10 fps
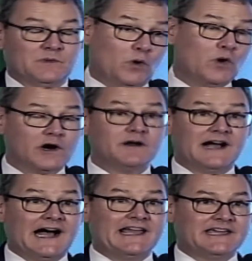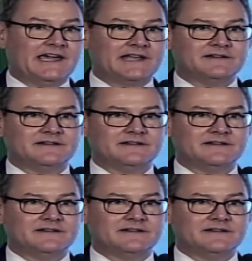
or I can